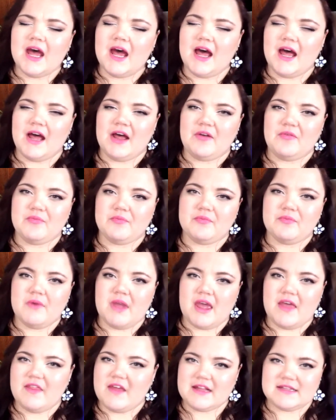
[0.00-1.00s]
Um,
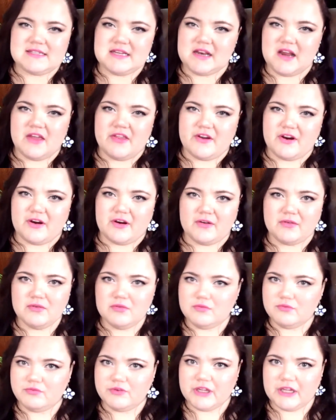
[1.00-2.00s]
and that's another
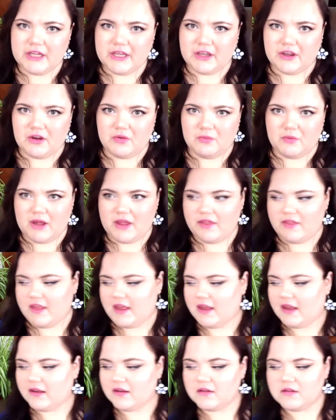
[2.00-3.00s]
really good one
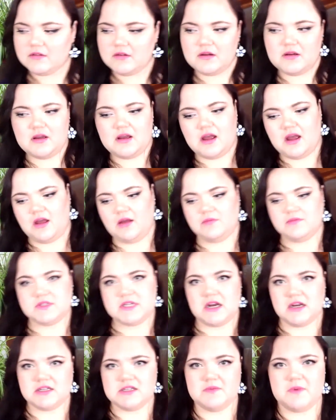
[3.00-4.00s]
that um,
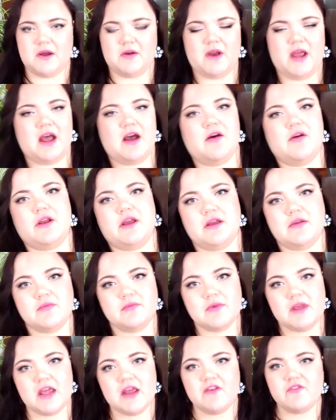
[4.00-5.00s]
talks about how to
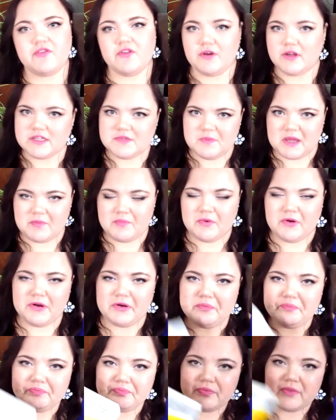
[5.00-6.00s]
influence
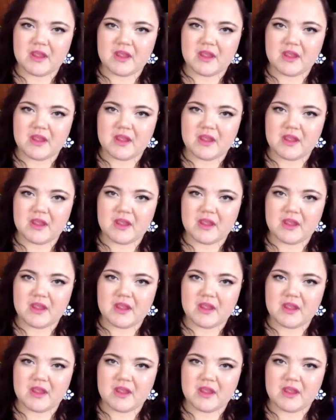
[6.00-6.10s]
people.